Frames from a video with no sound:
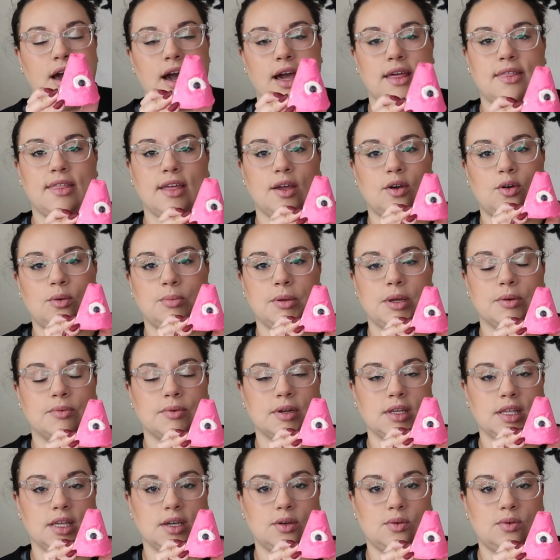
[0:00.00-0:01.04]
I think will be
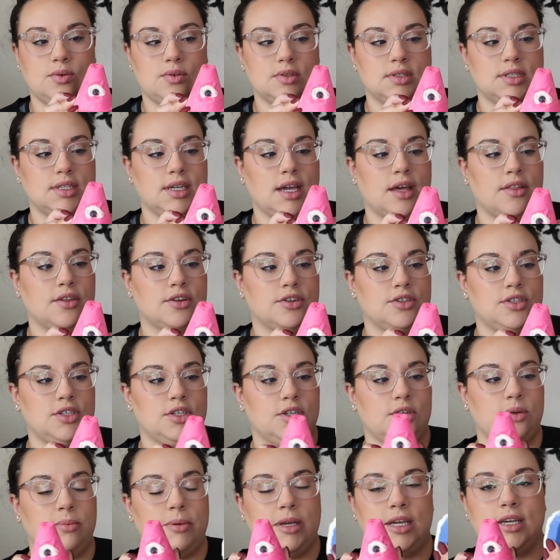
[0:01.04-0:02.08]
really cool together
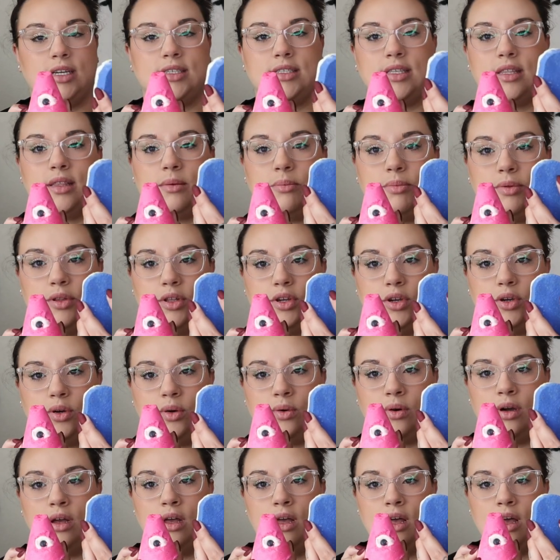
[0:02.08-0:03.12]
too because of the
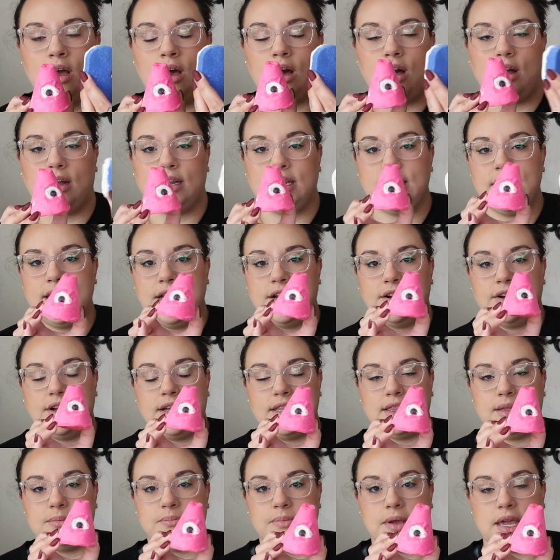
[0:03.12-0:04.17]
blue on here
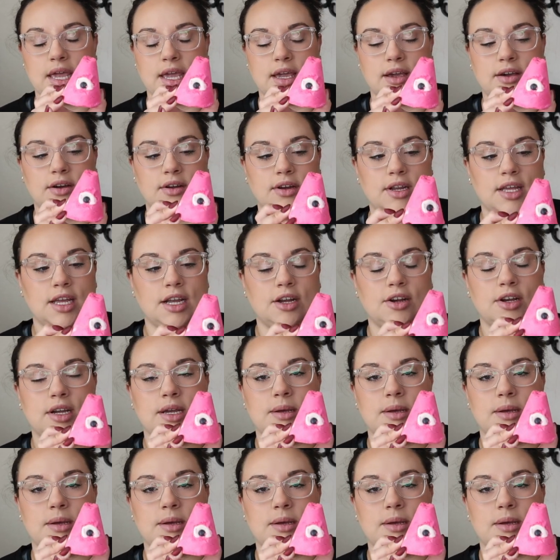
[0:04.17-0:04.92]
and the pink on here.